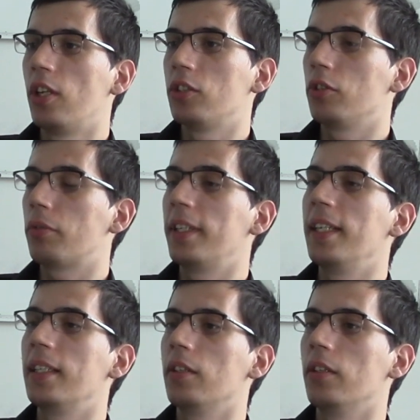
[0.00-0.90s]
So
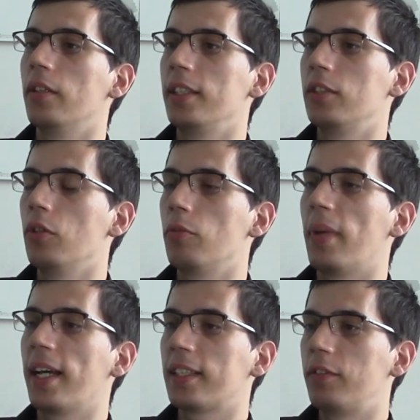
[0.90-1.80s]
trading uh, is done
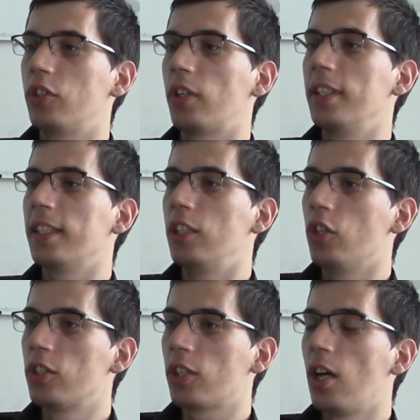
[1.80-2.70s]
by artificial
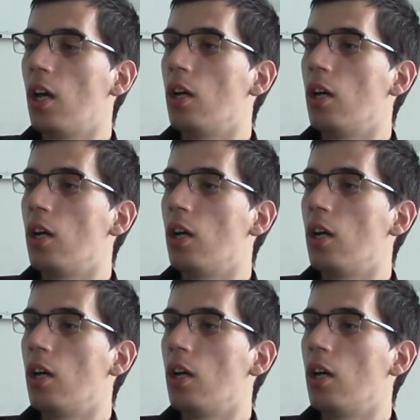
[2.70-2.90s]
intelligence,